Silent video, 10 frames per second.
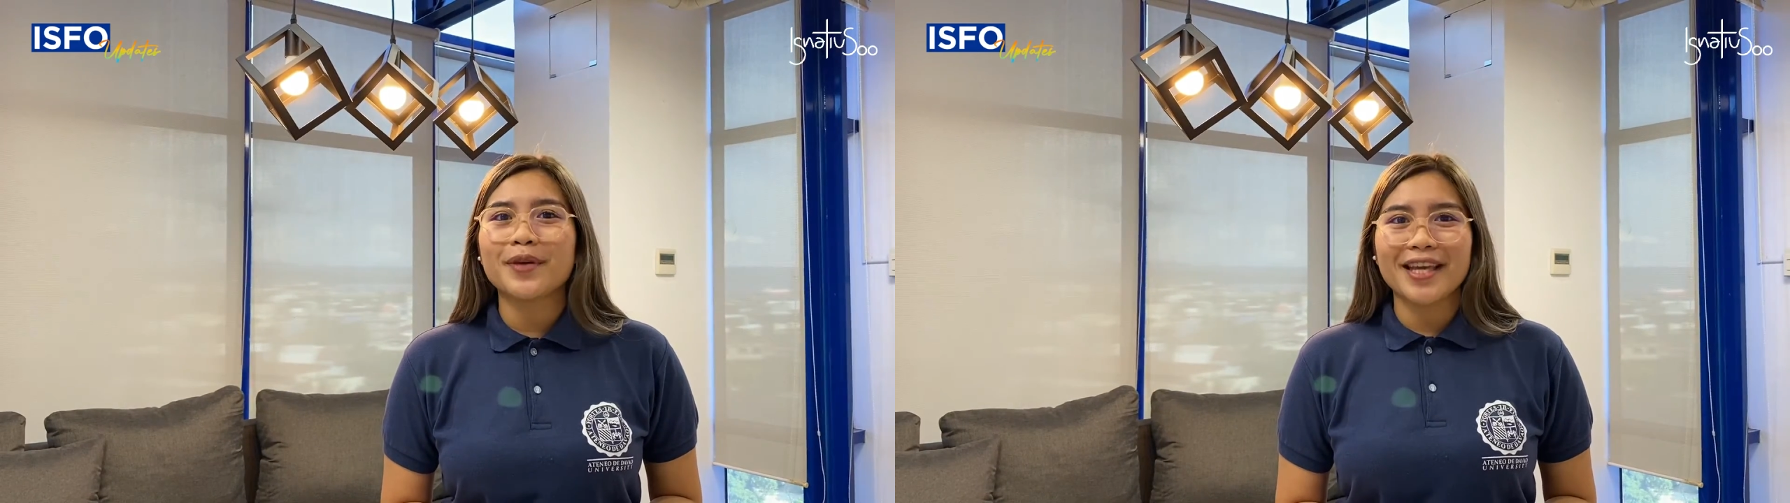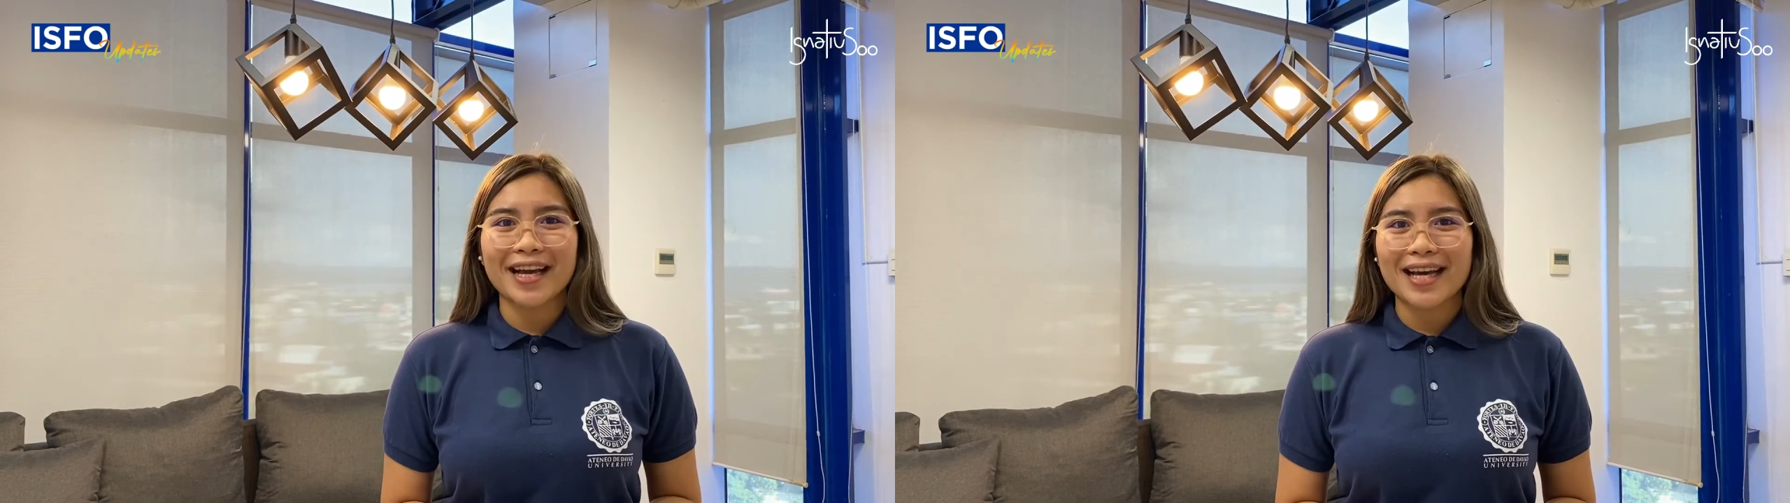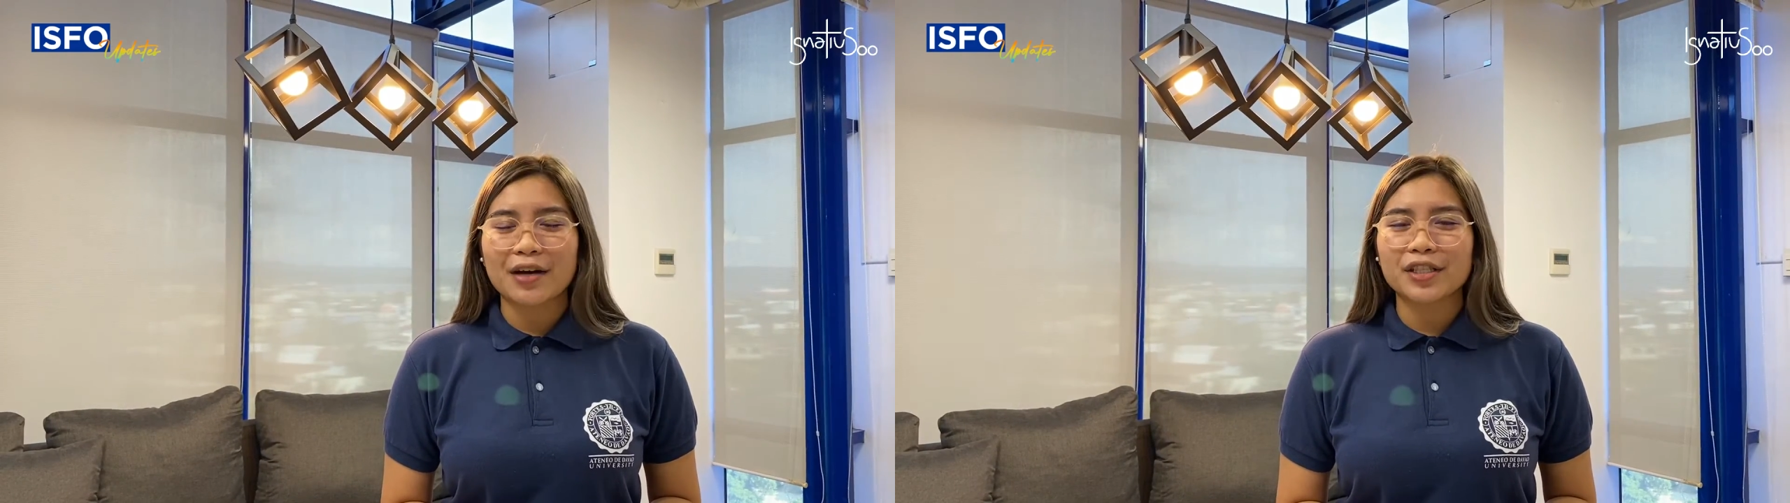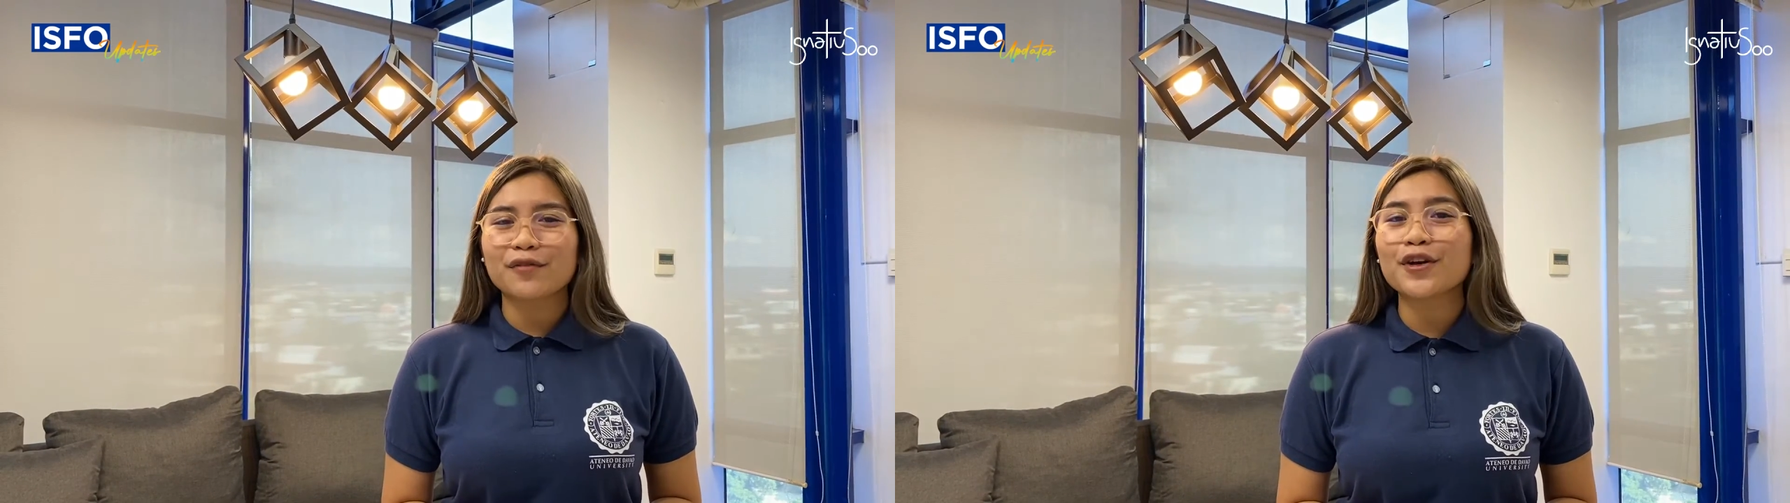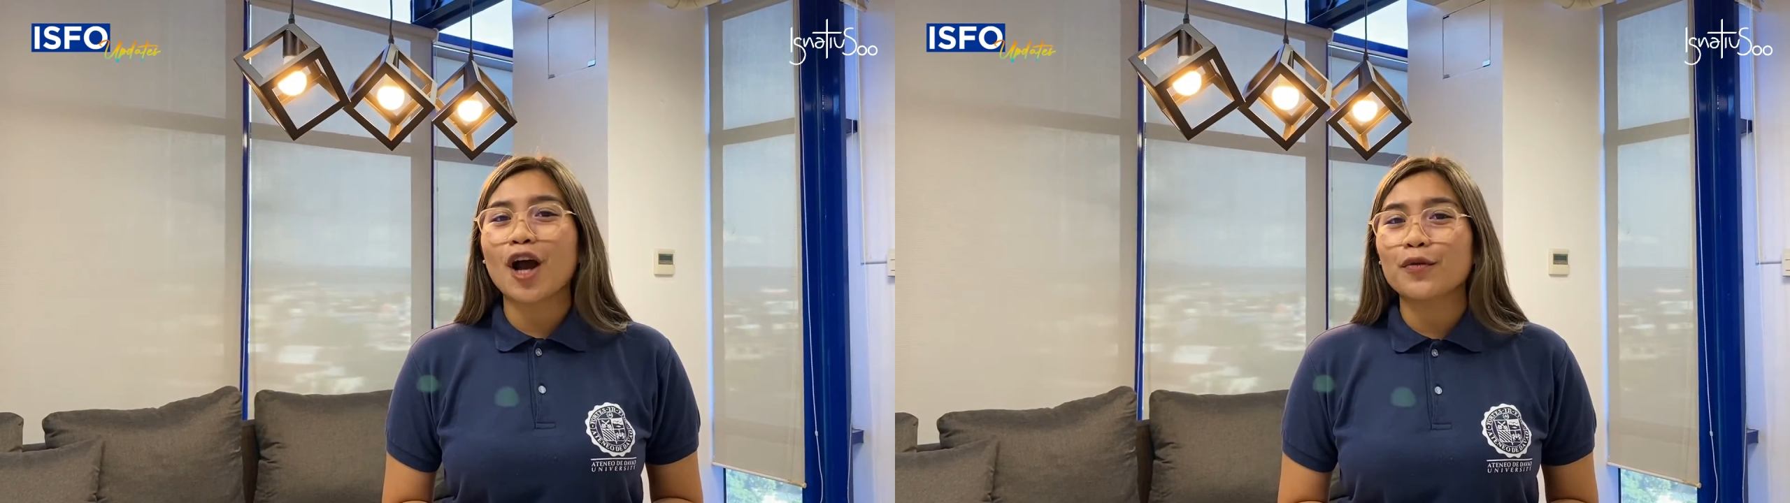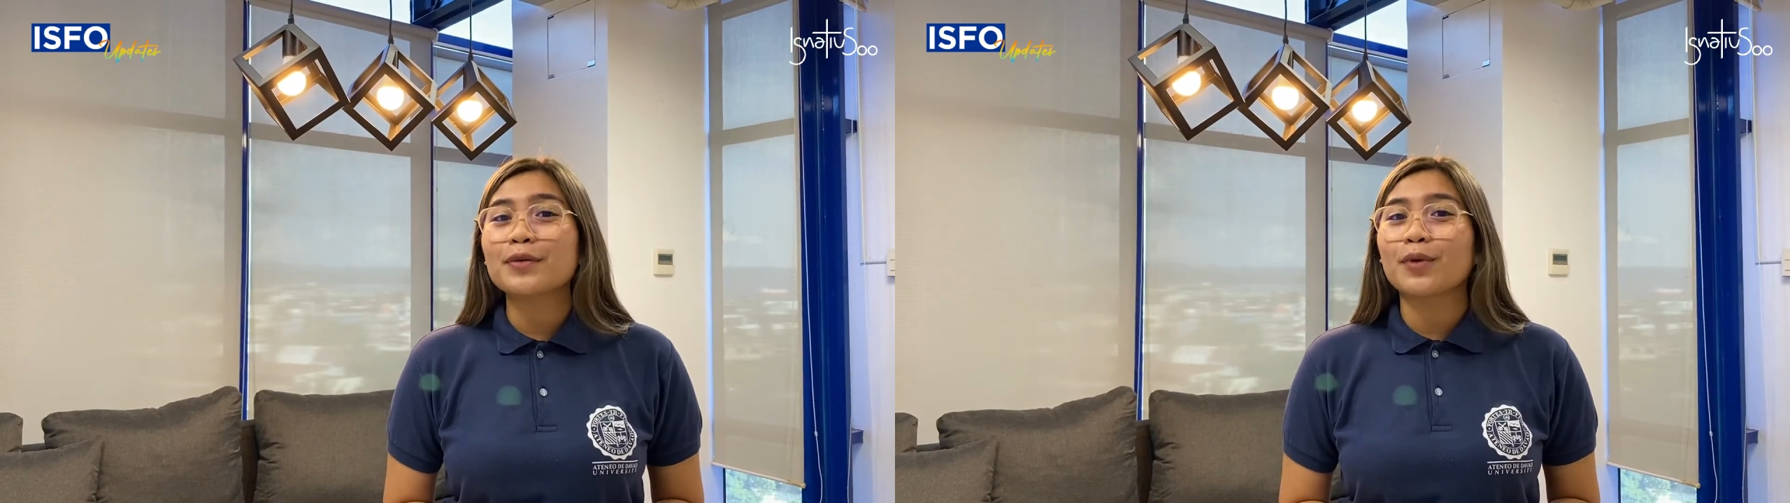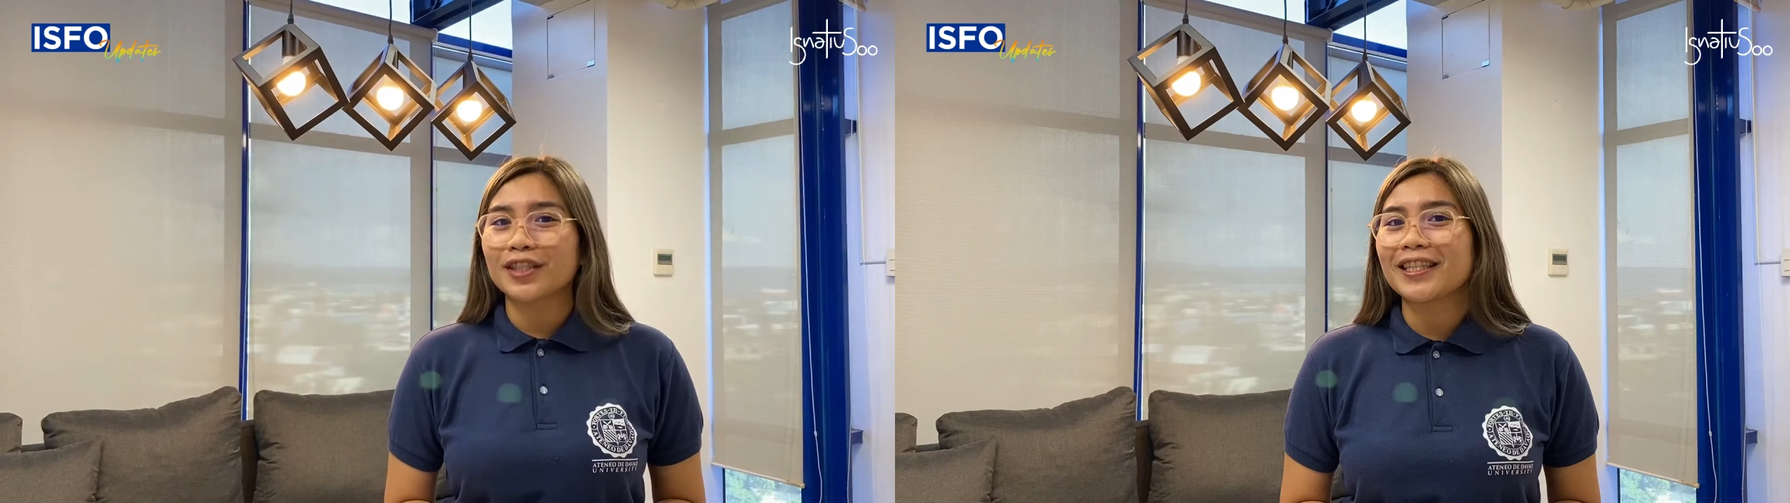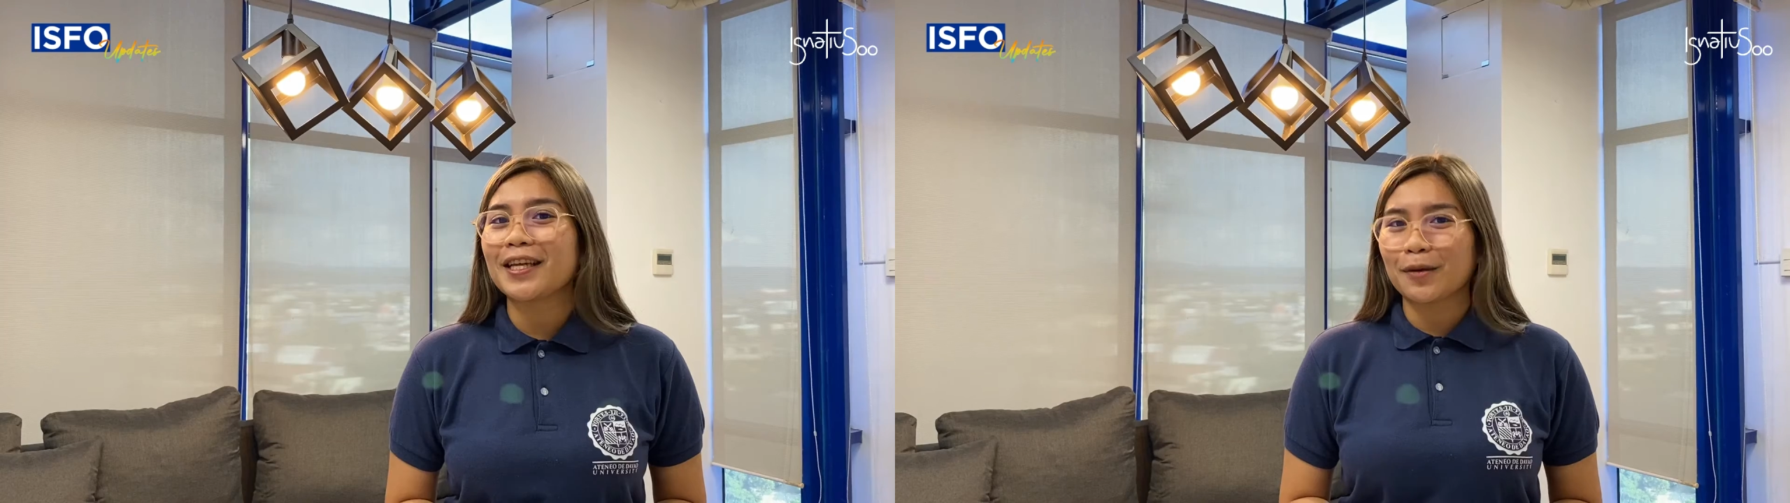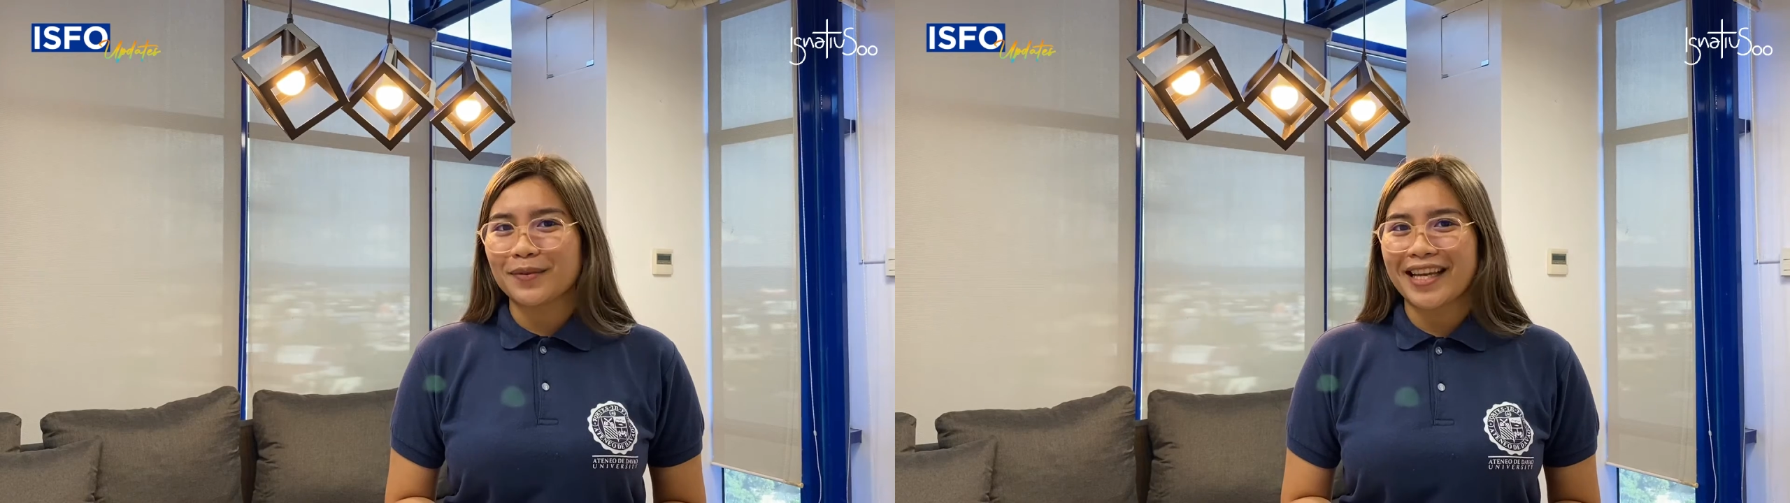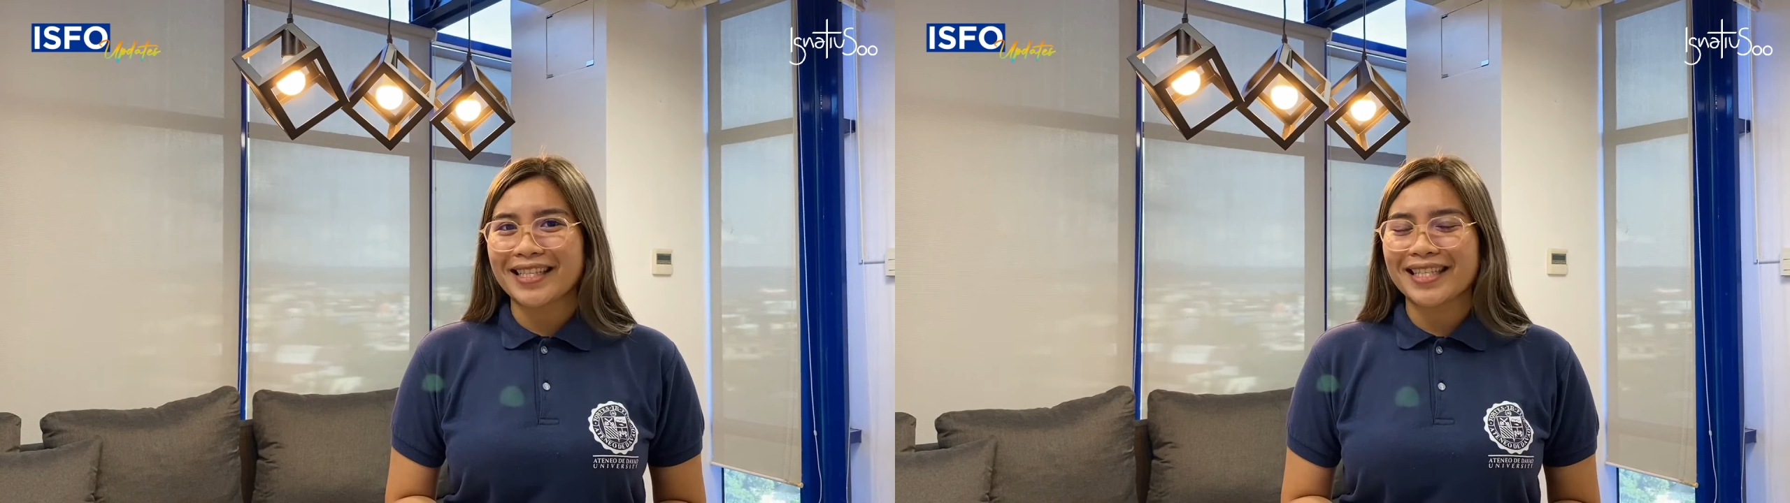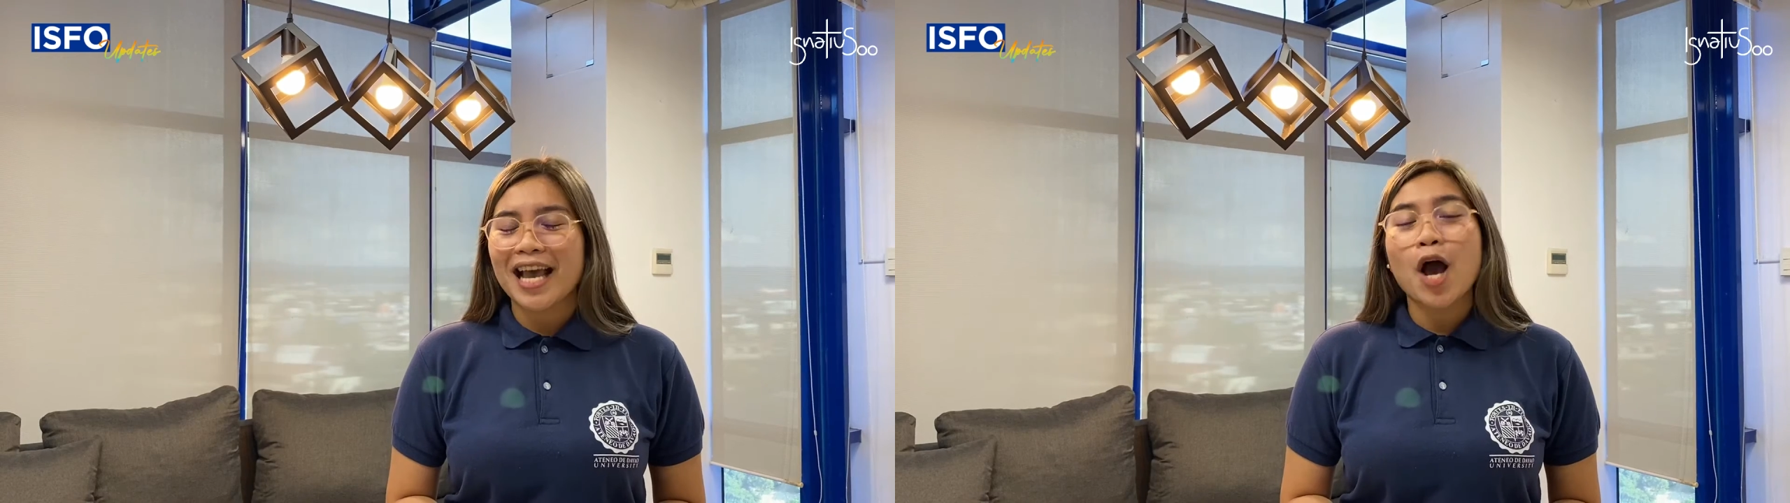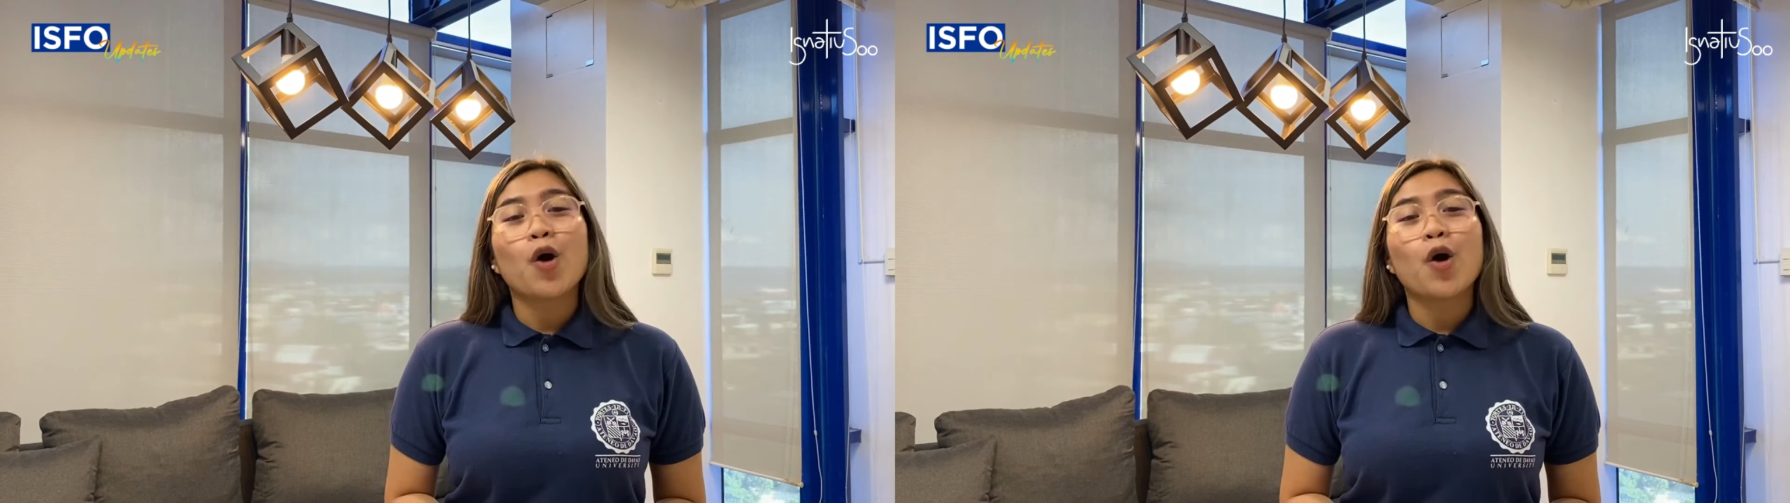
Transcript: media accounts for our monthly updates.